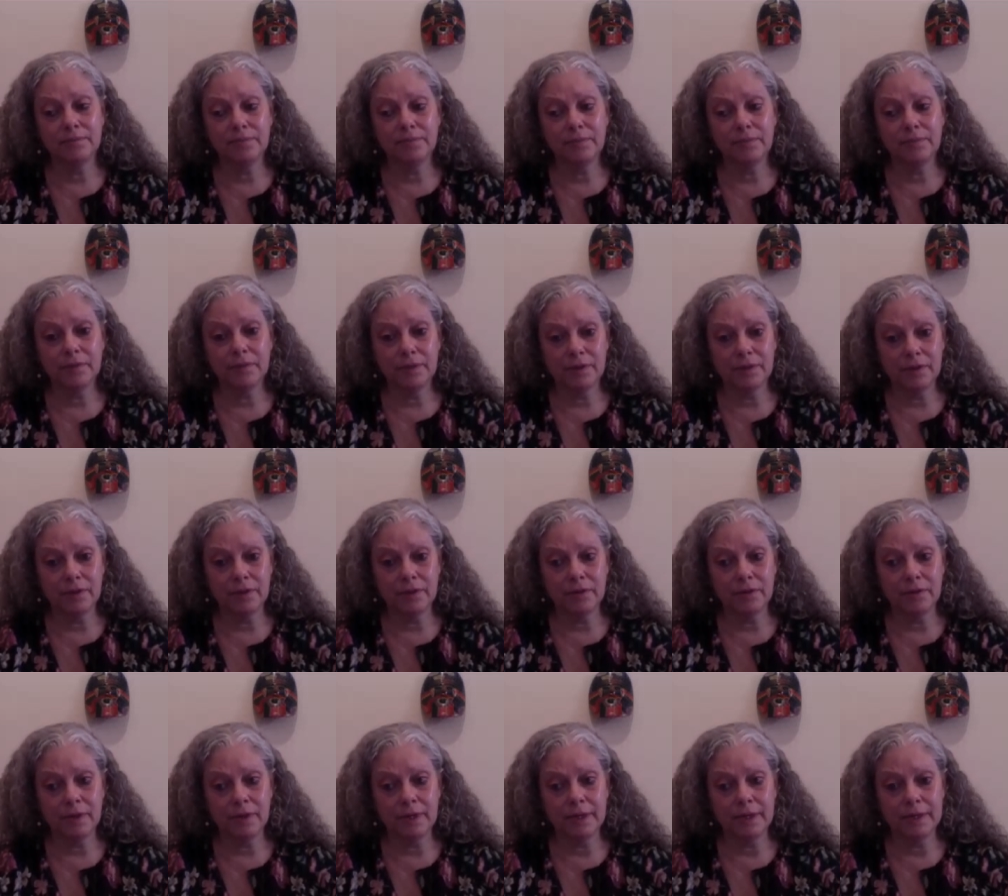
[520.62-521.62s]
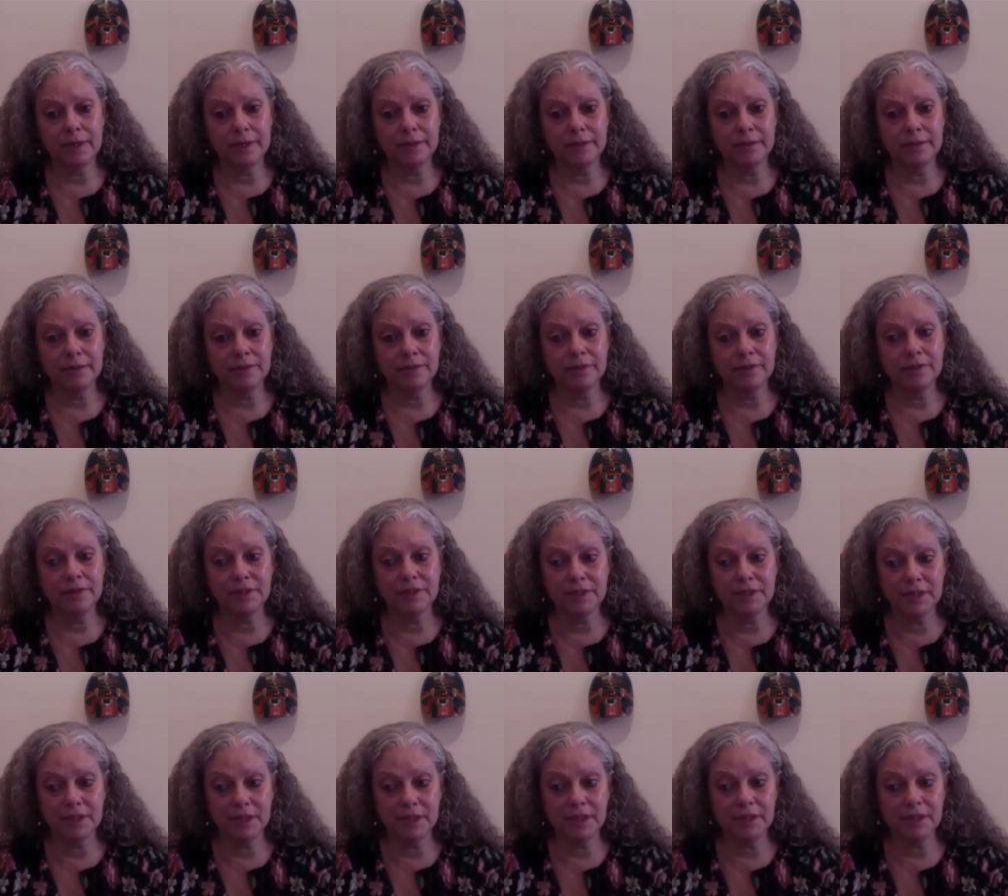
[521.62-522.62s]
you know, and to
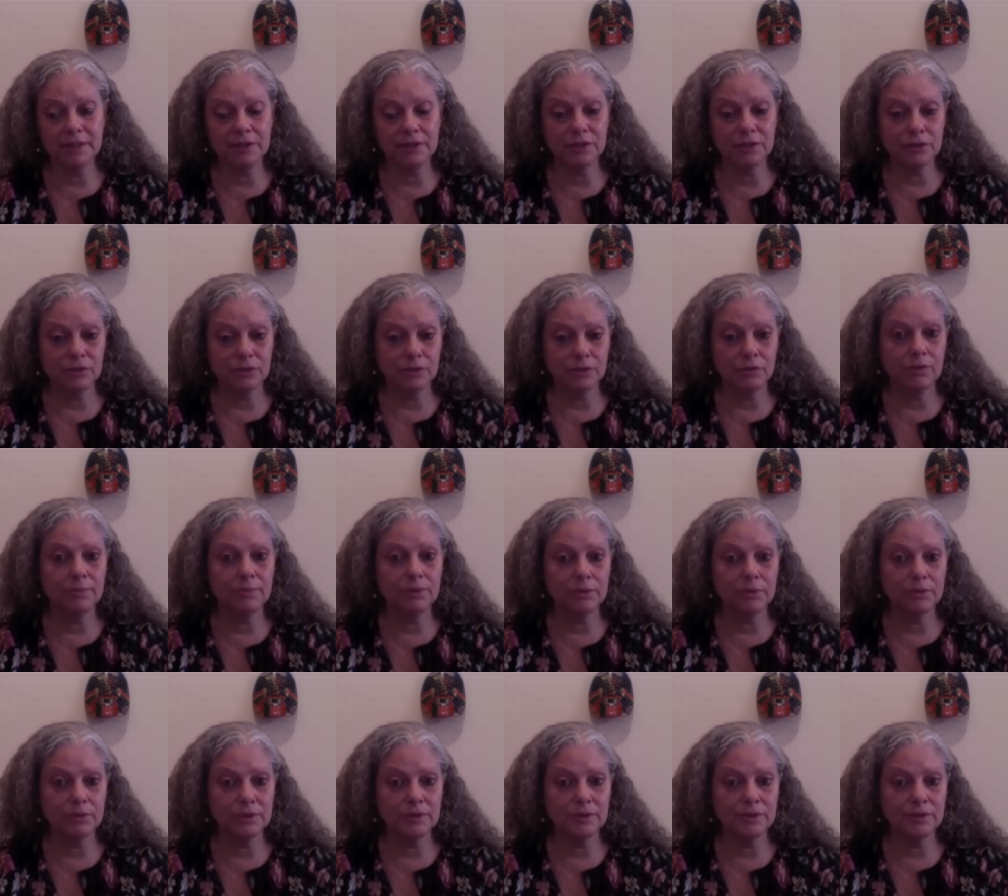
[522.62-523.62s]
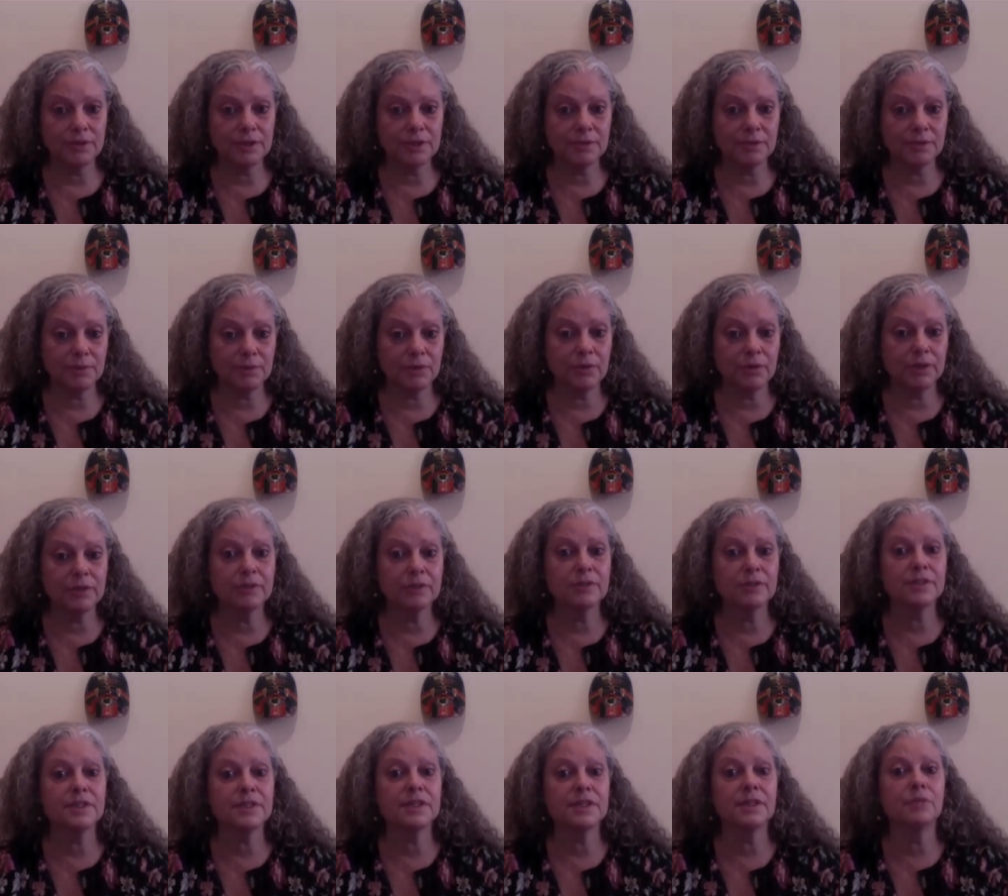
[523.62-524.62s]
see into a person's spirit, to
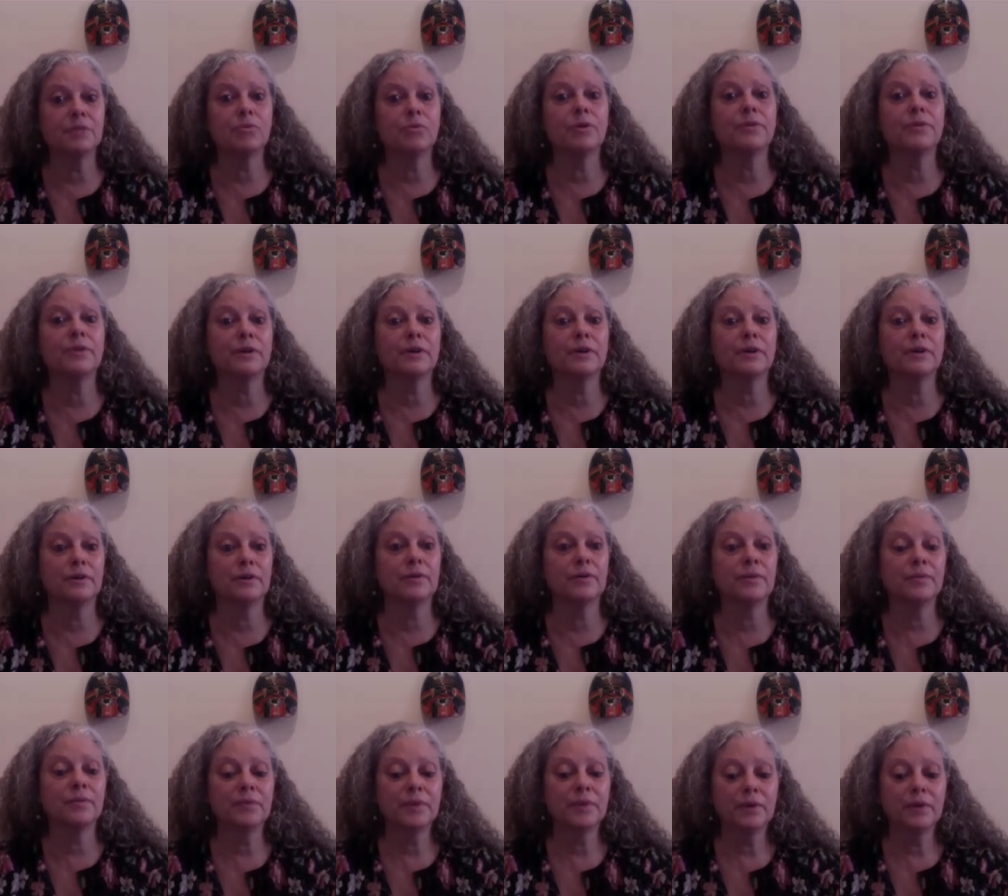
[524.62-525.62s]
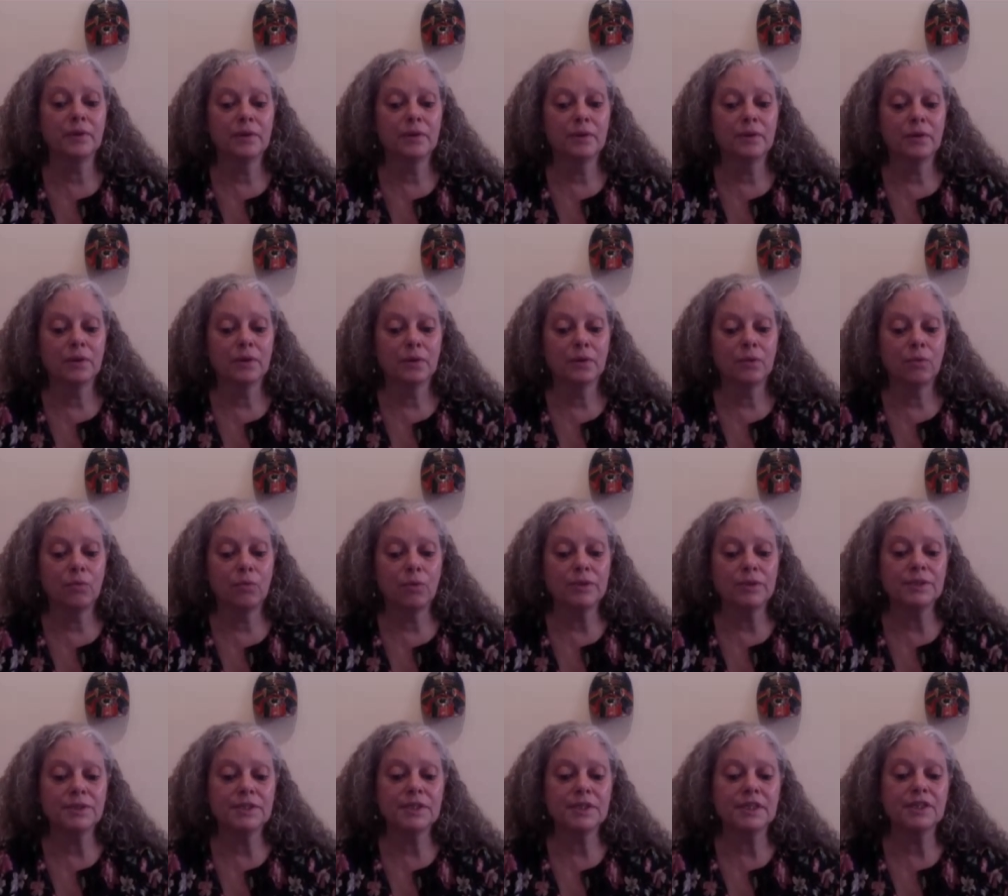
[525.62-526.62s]
see
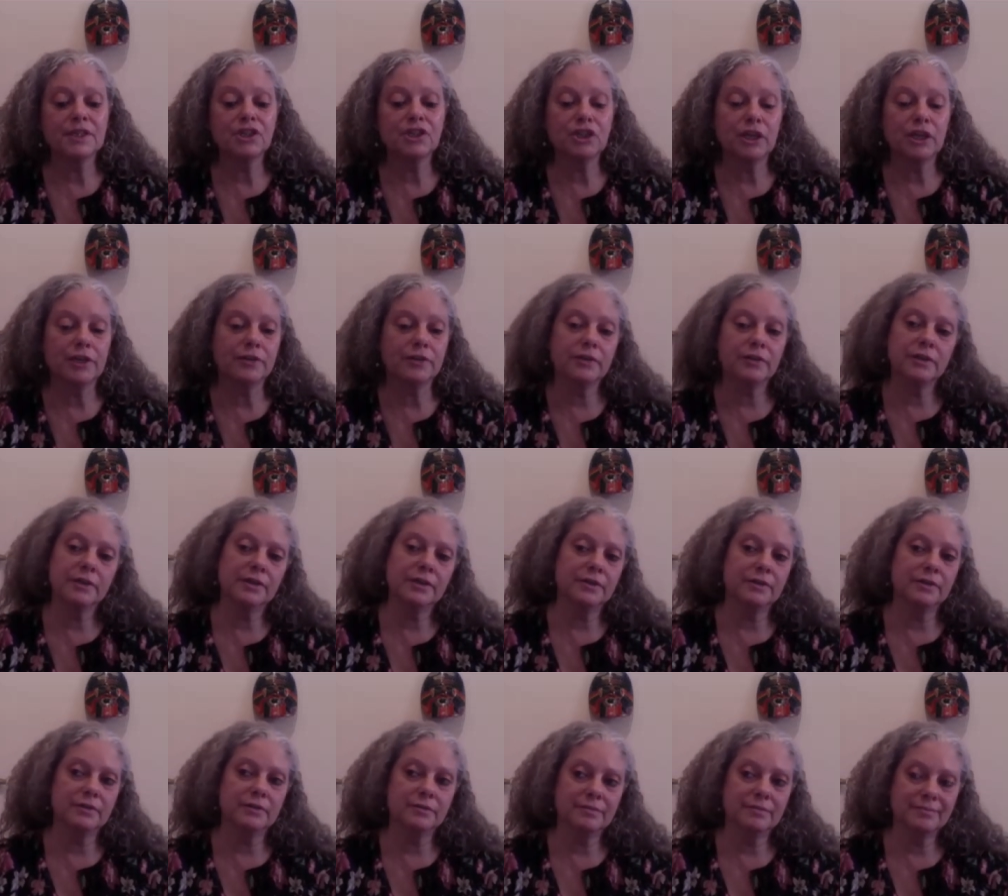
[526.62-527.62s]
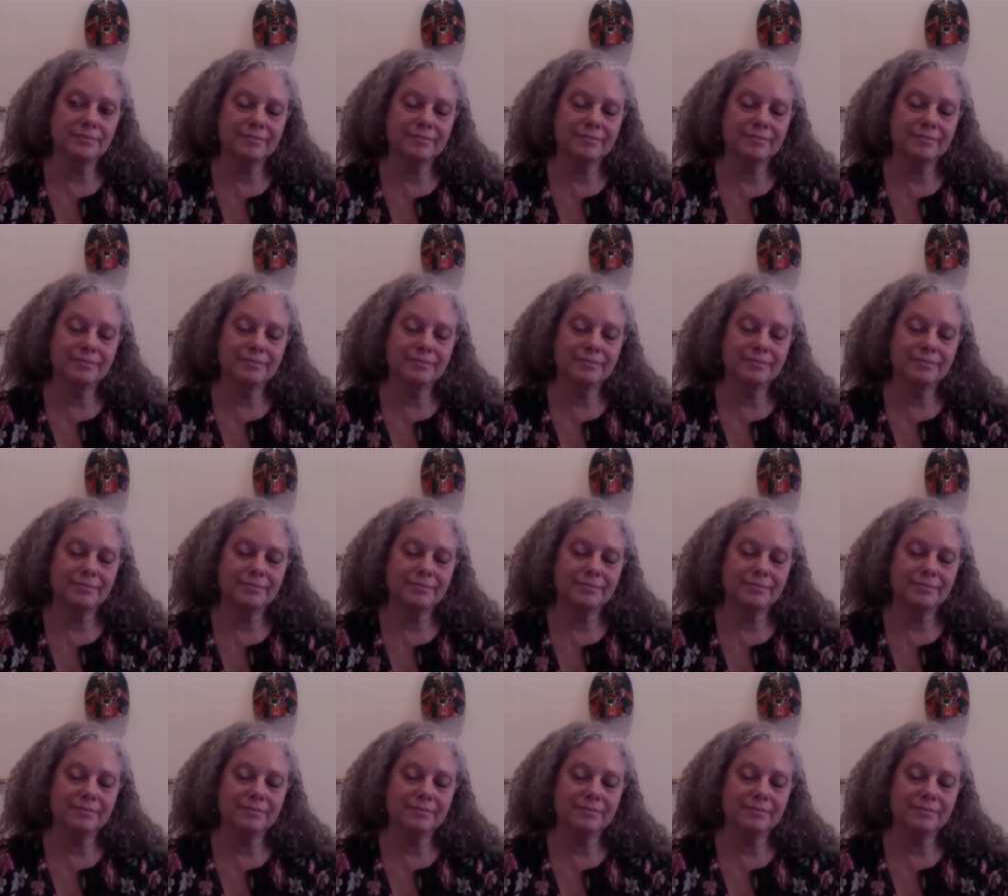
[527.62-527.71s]
what's the agenda here?